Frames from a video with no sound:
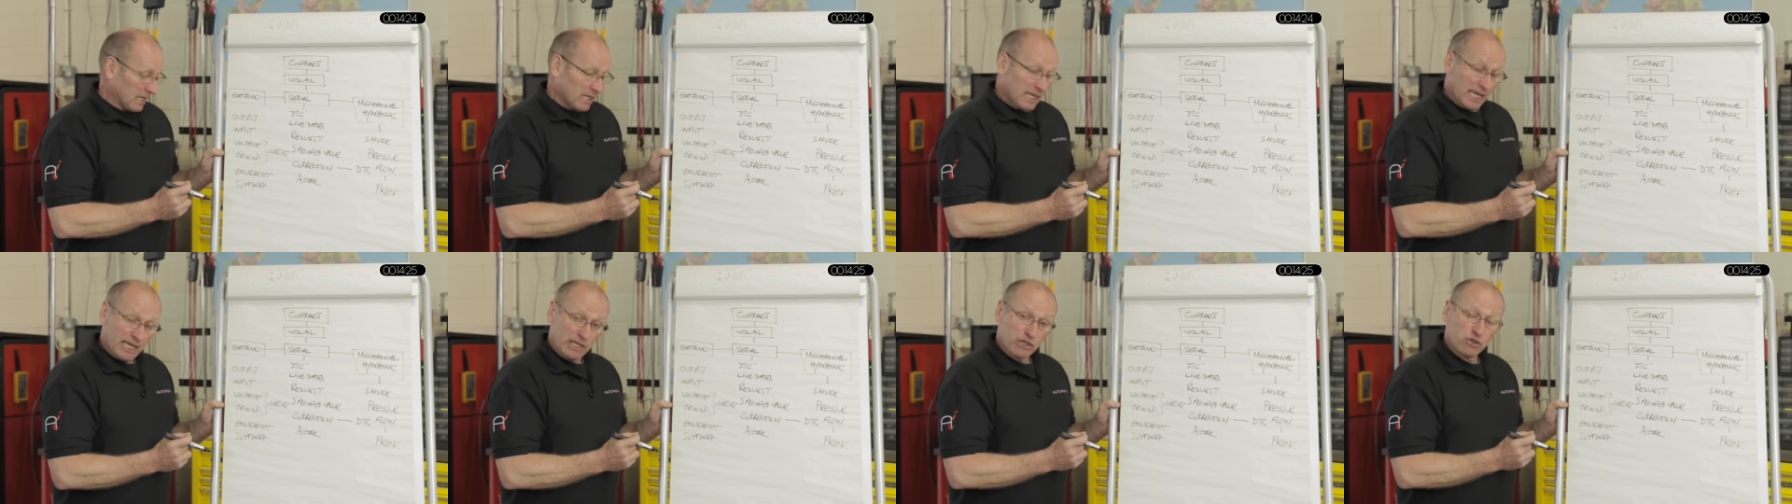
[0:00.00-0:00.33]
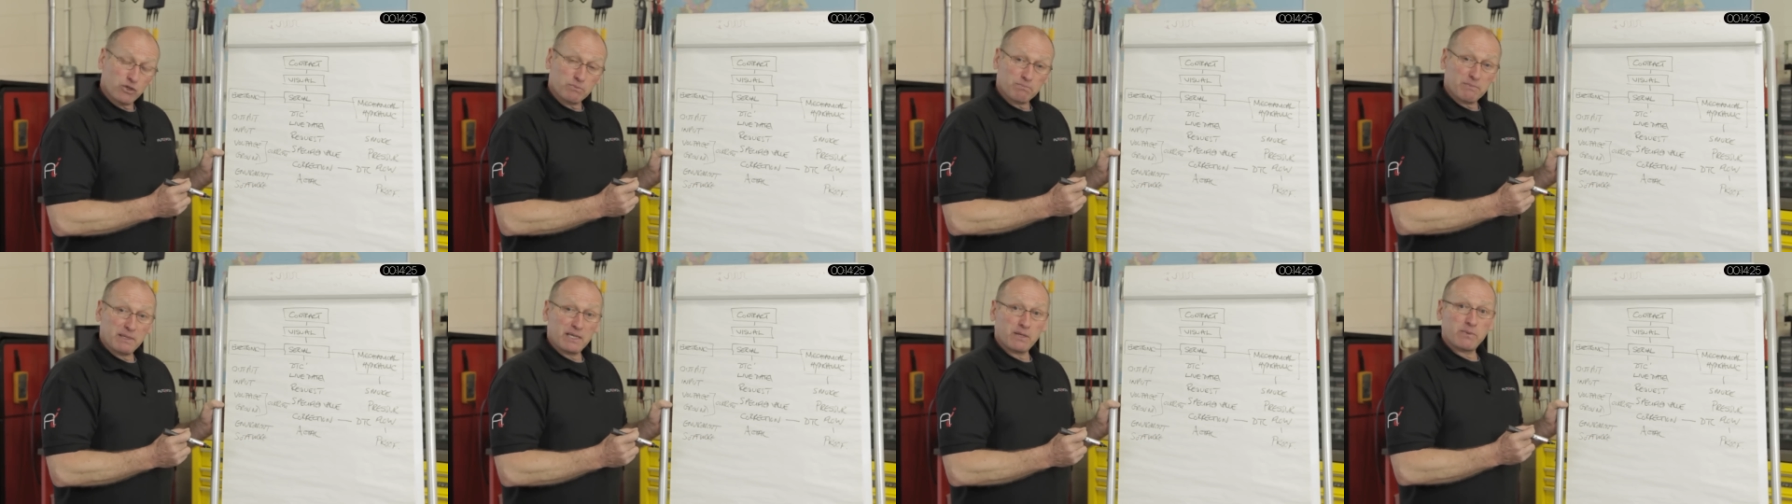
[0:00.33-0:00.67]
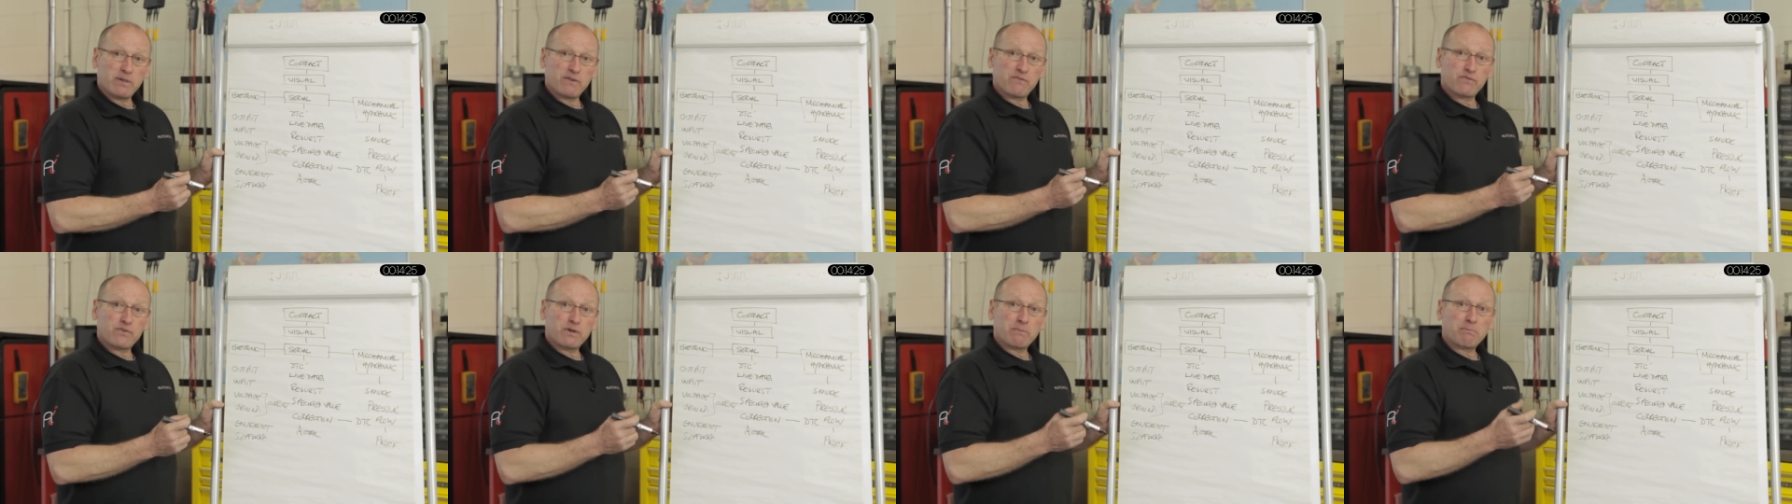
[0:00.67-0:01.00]
It could be
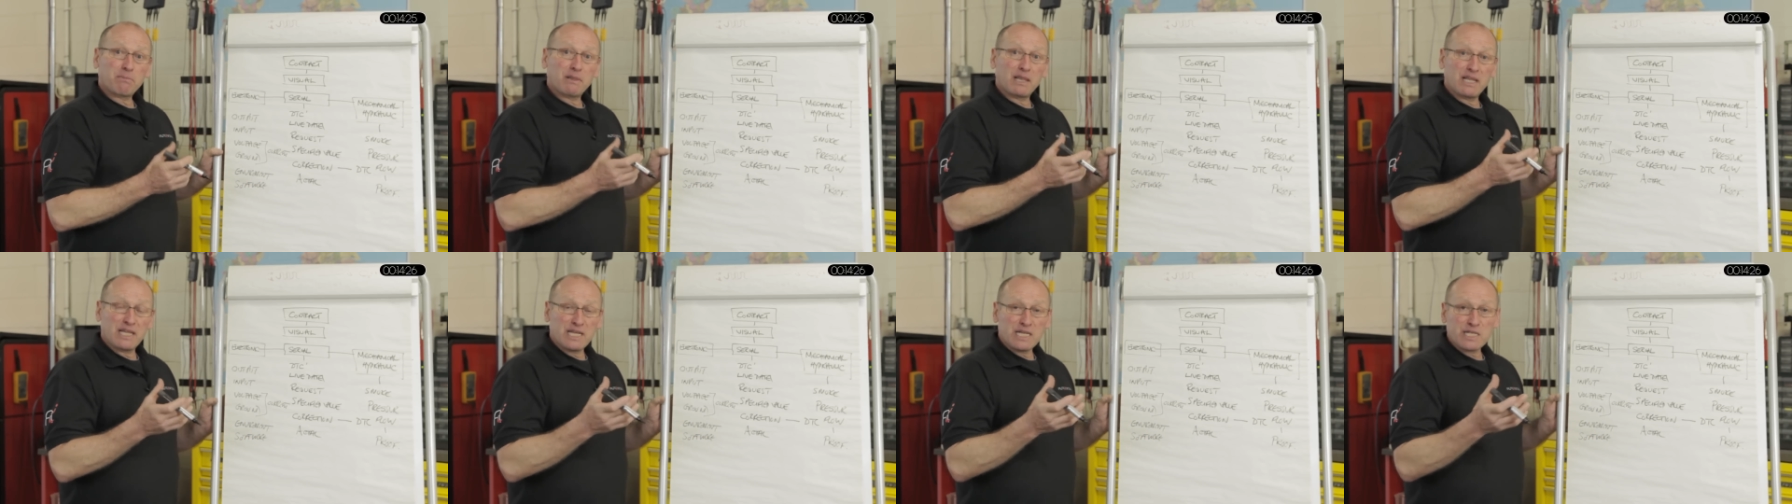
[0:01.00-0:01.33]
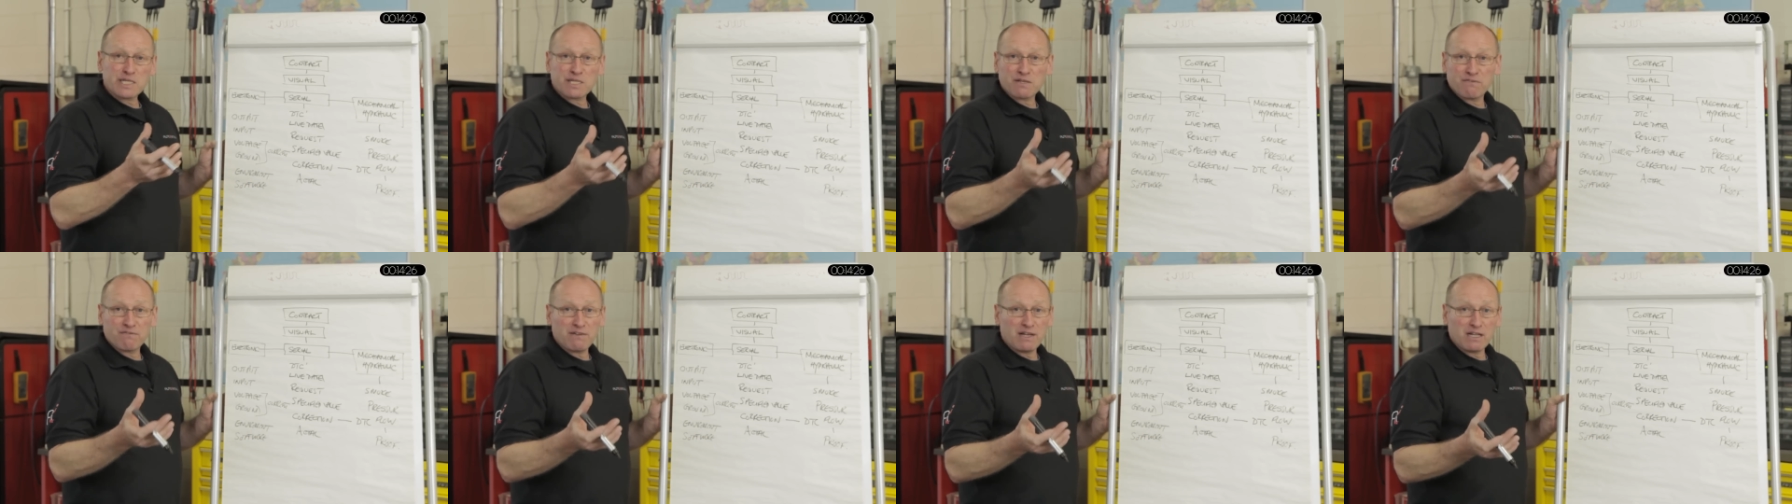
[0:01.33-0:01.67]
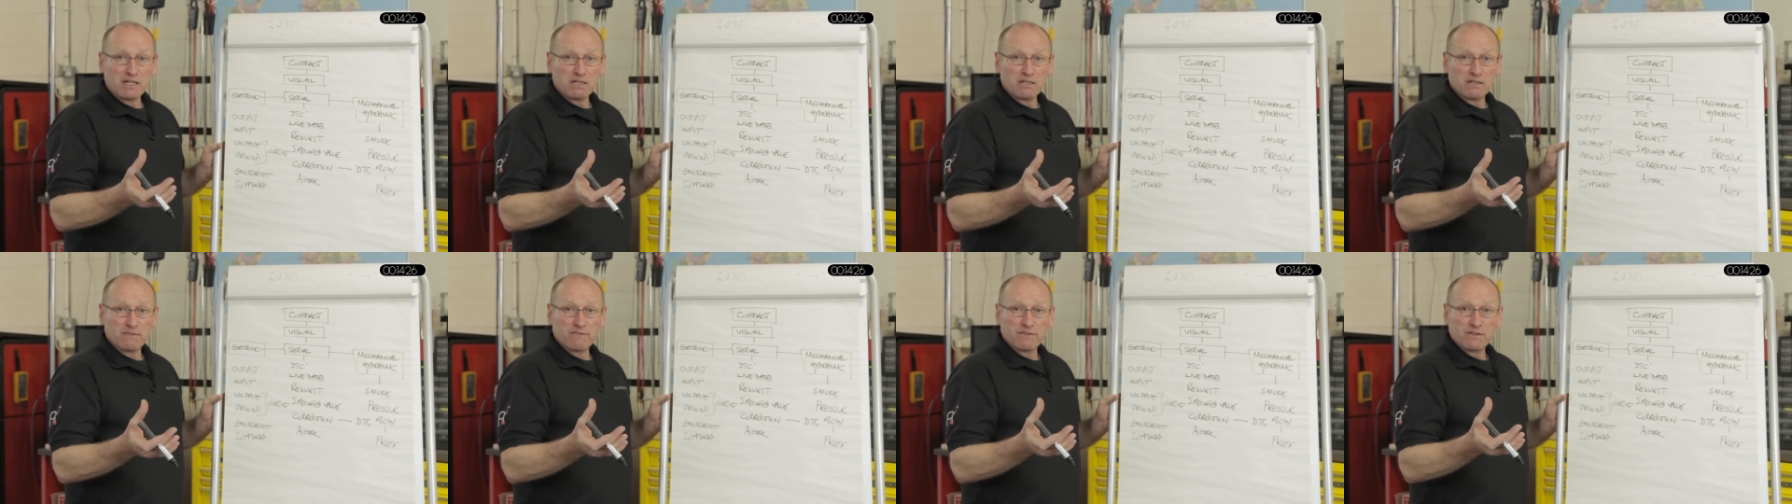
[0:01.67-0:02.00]
we've replaced a
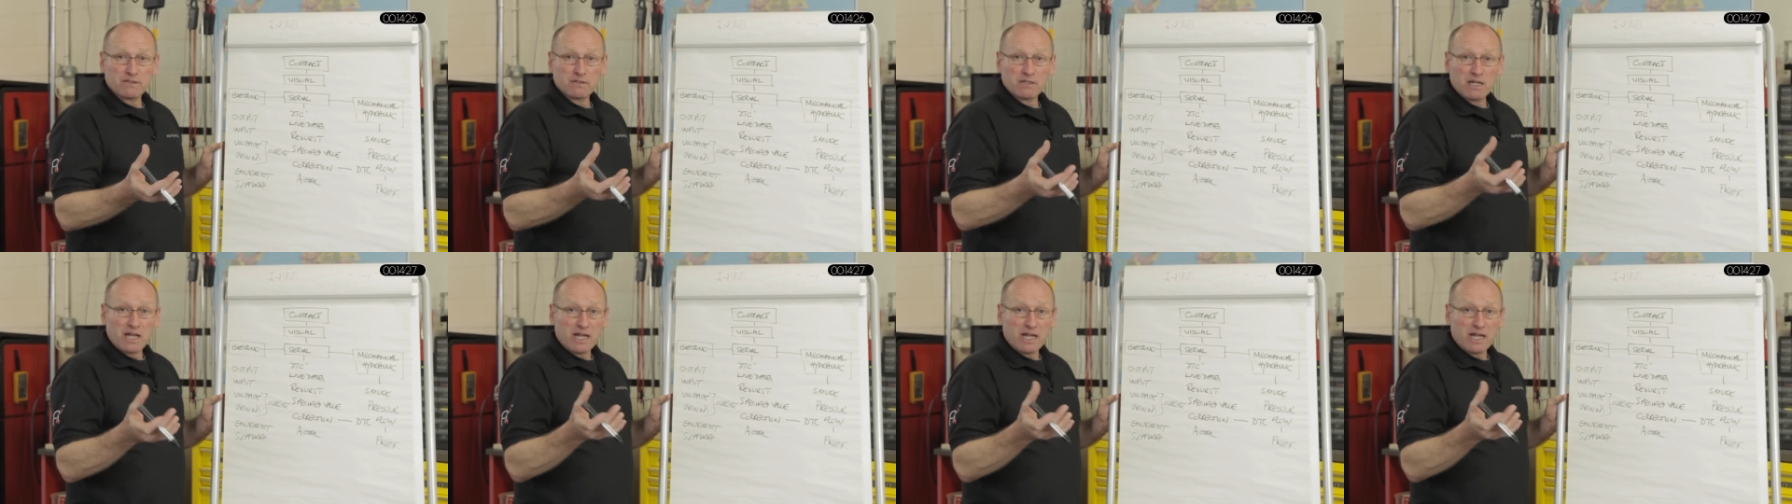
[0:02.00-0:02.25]
valve,